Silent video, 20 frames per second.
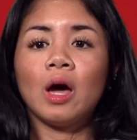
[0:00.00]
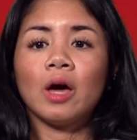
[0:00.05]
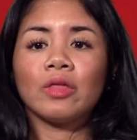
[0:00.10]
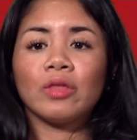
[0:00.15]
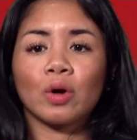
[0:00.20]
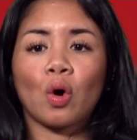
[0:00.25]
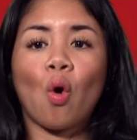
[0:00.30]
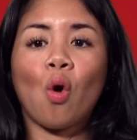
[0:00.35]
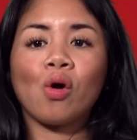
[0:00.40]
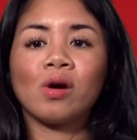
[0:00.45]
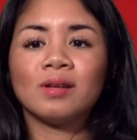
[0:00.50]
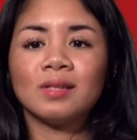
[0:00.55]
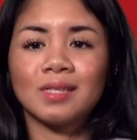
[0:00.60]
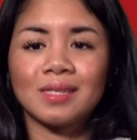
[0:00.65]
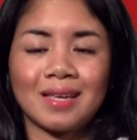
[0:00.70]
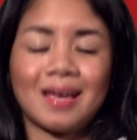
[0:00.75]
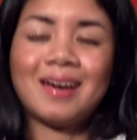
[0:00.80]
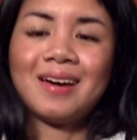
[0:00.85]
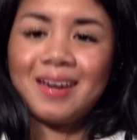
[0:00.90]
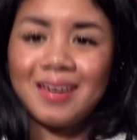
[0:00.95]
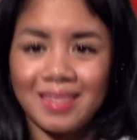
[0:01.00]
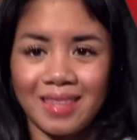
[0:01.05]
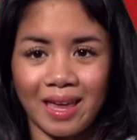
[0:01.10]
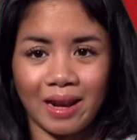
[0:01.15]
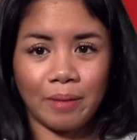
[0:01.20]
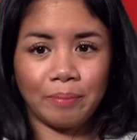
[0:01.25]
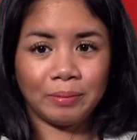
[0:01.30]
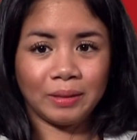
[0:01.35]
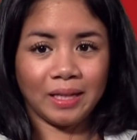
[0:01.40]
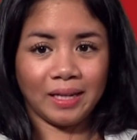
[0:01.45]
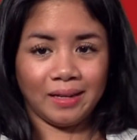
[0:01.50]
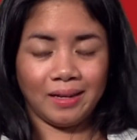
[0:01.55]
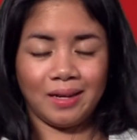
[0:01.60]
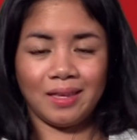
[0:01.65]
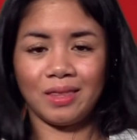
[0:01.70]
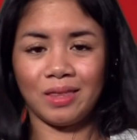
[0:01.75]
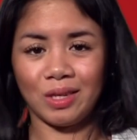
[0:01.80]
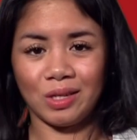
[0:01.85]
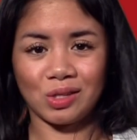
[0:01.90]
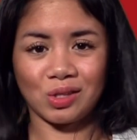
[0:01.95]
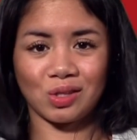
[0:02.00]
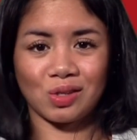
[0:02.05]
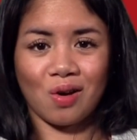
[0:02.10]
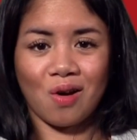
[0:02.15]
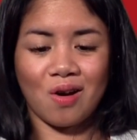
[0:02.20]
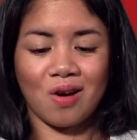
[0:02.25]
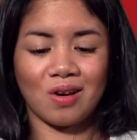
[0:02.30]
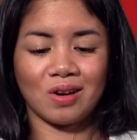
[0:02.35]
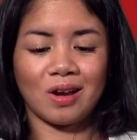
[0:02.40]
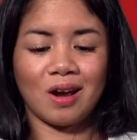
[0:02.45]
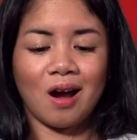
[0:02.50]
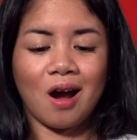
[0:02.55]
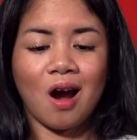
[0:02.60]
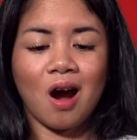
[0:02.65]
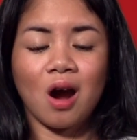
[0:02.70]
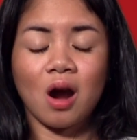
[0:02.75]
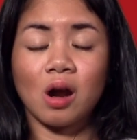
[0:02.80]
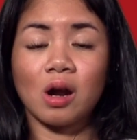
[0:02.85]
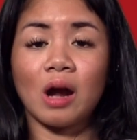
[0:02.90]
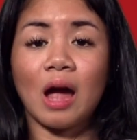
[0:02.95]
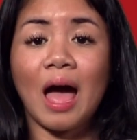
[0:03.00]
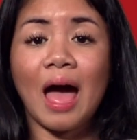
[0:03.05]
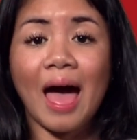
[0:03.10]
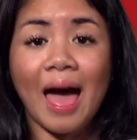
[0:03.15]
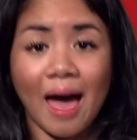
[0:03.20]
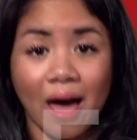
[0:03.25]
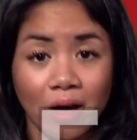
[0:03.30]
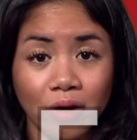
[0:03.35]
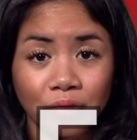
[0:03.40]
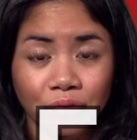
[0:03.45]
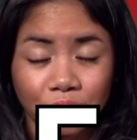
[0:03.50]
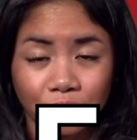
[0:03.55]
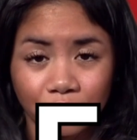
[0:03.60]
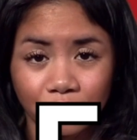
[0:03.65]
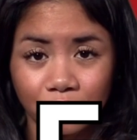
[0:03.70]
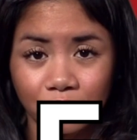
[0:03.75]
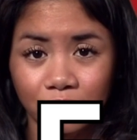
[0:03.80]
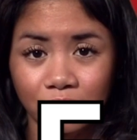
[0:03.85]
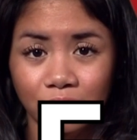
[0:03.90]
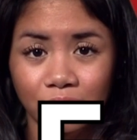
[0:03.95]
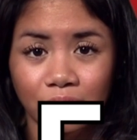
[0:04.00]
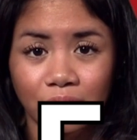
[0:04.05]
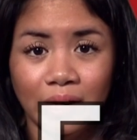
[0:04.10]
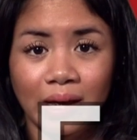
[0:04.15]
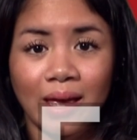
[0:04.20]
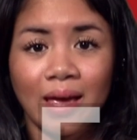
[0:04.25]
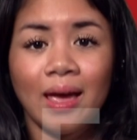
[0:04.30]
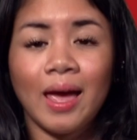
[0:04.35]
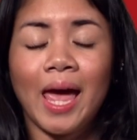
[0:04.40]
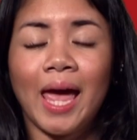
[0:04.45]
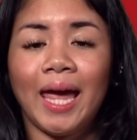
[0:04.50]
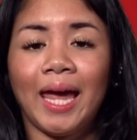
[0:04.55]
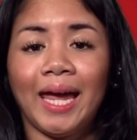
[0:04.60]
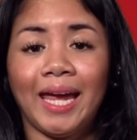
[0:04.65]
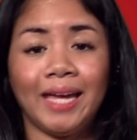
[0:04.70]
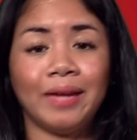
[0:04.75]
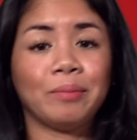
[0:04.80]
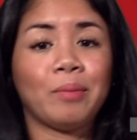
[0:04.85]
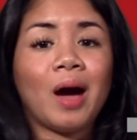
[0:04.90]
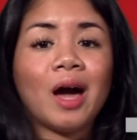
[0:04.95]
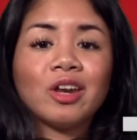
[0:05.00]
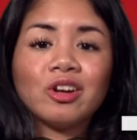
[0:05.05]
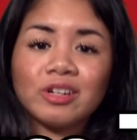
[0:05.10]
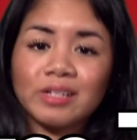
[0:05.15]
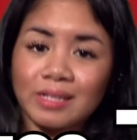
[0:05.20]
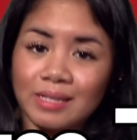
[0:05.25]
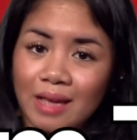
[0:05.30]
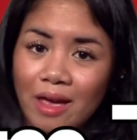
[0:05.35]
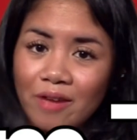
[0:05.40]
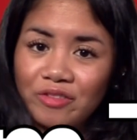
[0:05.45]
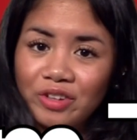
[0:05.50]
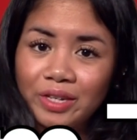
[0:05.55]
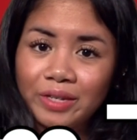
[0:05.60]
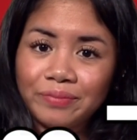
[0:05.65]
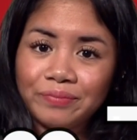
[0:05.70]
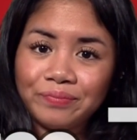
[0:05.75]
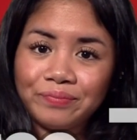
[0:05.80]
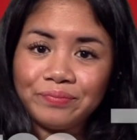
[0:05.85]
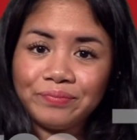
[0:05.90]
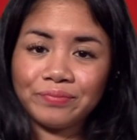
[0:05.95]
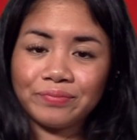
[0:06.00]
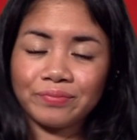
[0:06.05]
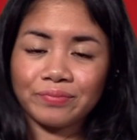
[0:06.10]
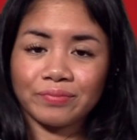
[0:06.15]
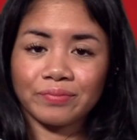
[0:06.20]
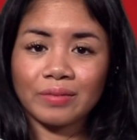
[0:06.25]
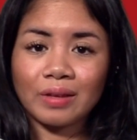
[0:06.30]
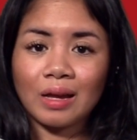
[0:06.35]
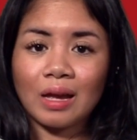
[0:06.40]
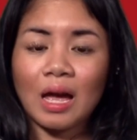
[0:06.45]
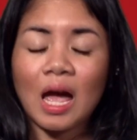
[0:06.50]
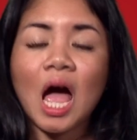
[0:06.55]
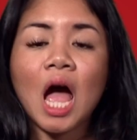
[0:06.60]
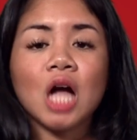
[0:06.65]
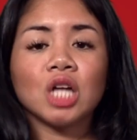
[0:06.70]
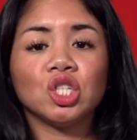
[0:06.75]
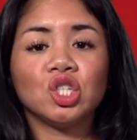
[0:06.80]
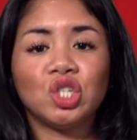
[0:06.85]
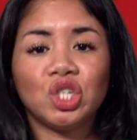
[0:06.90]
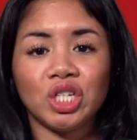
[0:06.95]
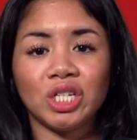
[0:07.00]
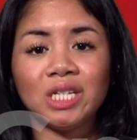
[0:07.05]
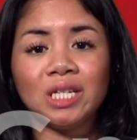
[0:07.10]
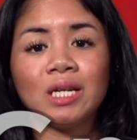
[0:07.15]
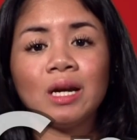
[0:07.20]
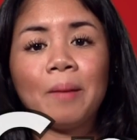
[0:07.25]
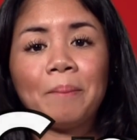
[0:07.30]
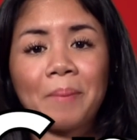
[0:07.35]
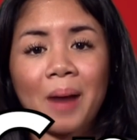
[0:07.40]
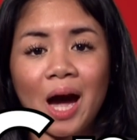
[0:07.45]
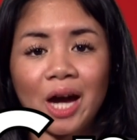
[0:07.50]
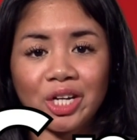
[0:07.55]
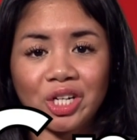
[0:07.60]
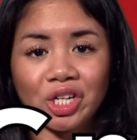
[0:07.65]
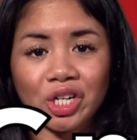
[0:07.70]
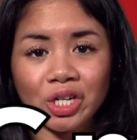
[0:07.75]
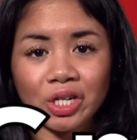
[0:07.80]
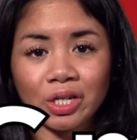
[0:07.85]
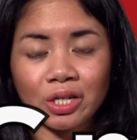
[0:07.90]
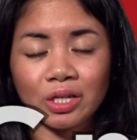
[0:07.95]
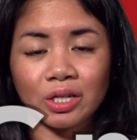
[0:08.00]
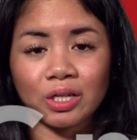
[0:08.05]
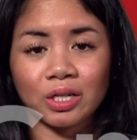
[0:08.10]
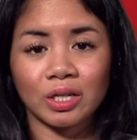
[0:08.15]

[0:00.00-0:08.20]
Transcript: The chords that I play in this song are F, A minor 7, G minor,